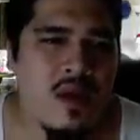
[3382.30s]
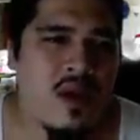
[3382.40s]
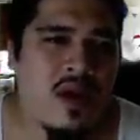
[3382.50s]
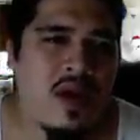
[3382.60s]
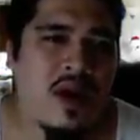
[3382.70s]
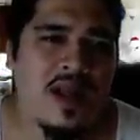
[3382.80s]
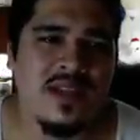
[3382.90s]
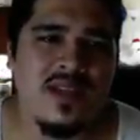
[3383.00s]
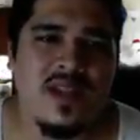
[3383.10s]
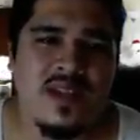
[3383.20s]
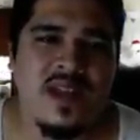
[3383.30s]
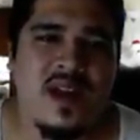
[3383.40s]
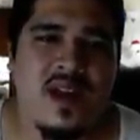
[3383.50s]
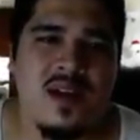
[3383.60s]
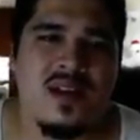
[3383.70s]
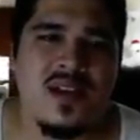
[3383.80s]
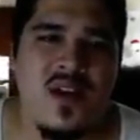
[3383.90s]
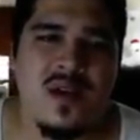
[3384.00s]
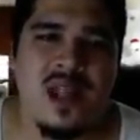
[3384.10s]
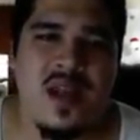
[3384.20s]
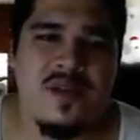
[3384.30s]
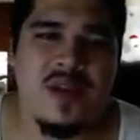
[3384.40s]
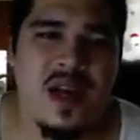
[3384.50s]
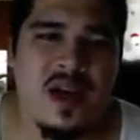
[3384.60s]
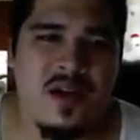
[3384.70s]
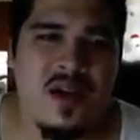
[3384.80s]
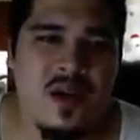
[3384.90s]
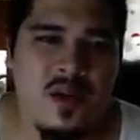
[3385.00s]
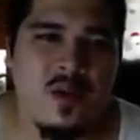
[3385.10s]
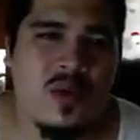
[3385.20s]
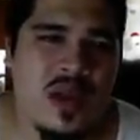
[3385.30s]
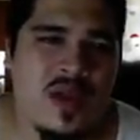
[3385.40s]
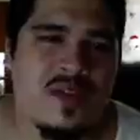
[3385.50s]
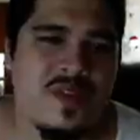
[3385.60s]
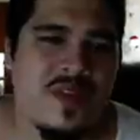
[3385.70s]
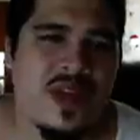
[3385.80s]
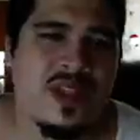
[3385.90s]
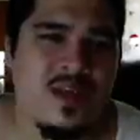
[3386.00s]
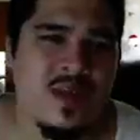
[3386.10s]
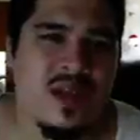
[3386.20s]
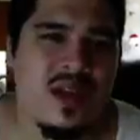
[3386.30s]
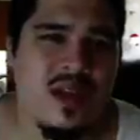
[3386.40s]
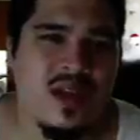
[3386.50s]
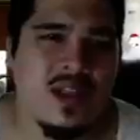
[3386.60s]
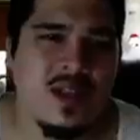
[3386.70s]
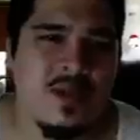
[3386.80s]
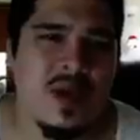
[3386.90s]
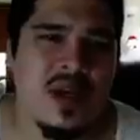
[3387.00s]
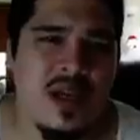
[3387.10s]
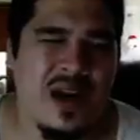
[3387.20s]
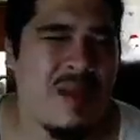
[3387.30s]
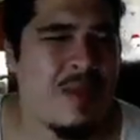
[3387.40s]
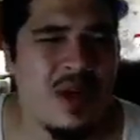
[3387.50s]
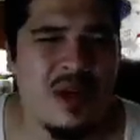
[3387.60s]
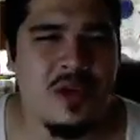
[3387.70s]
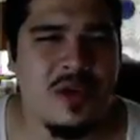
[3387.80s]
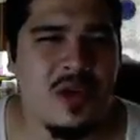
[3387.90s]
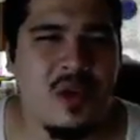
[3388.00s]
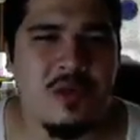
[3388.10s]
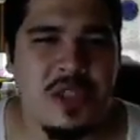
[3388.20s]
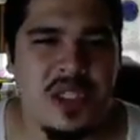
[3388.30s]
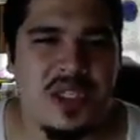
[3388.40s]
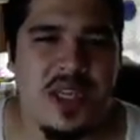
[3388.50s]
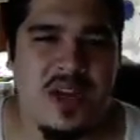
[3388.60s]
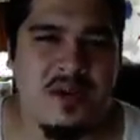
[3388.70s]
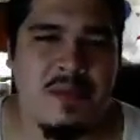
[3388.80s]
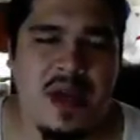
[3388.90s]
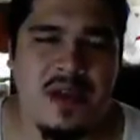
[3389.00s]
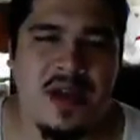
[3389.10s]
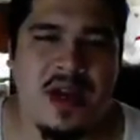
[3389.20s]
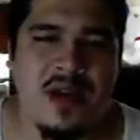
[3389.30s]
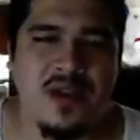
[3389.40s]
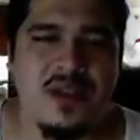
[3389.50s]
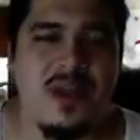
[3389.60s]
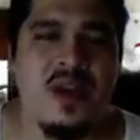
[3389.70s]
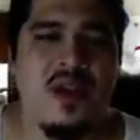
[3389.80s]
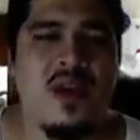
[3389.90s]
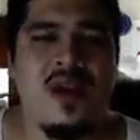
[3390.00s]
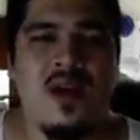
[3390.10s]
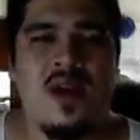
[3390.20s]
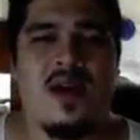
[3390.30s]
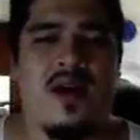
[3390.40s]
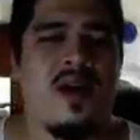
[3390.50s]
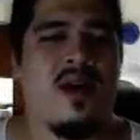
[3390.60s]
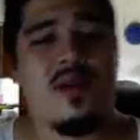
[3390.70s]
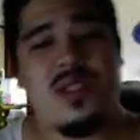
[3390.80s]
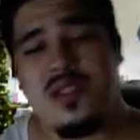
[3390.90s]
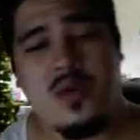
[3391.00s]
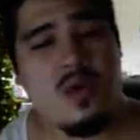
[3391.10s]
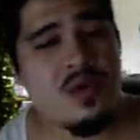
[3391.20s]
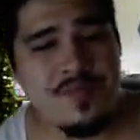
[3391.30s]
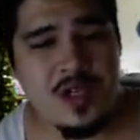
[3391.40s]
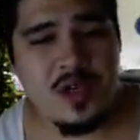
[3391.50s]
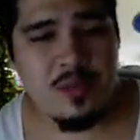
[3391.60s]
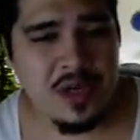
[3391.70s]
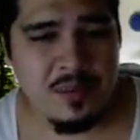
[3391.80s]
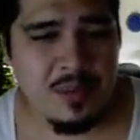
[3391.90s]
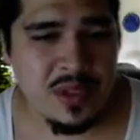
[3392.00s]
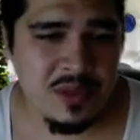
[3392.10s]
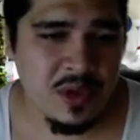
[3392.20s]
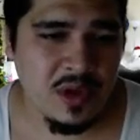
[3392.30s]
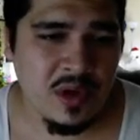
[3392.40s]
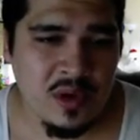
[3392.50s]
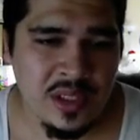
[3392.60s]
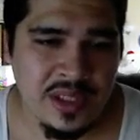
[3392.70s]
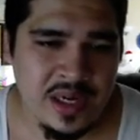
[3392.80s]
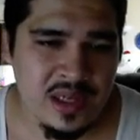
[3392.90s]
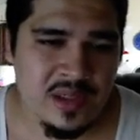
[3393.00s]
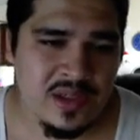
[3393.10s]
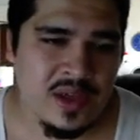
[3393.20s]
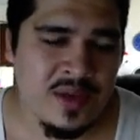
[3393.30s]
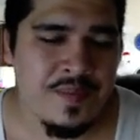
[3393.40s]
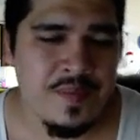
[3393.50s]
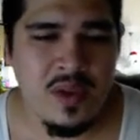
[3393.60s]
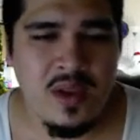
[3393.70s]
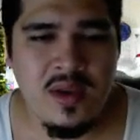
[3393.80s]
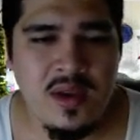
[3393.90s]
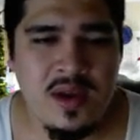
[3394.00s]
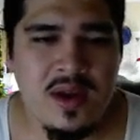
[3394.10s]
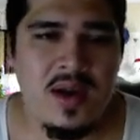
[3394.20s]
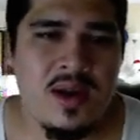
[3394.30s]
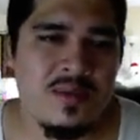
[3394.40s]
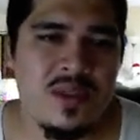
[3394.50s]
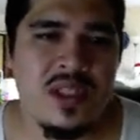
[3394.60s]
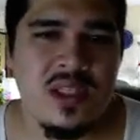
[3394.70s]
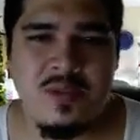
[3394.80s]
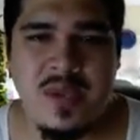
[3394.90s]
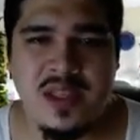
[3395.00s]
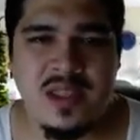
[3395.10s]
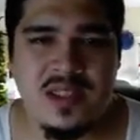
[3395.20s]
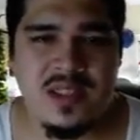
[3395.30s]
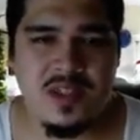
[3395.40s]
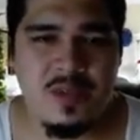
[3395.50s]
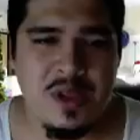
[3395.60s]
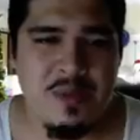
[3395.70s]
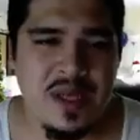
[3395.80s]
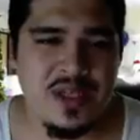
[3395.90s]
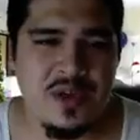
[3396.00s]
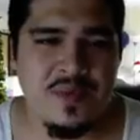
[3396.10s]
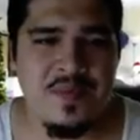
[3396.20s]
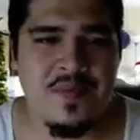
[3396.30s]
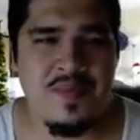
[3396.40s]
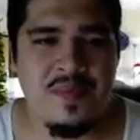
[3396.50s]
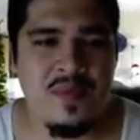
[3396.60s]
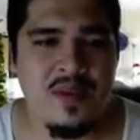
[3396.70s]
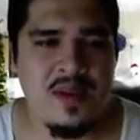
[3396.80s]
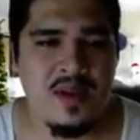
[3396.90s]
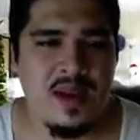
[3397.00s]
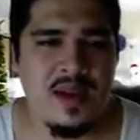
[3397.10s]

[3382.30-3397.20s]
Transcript: All right, so let's go with that for now. We'll have to find something to put in here. I put a Nuka-Cola machine down in my other house. Which is cool, you know. Put some Nuka-Cola in there. It looks good. So let's make this. This will be the bedroom, and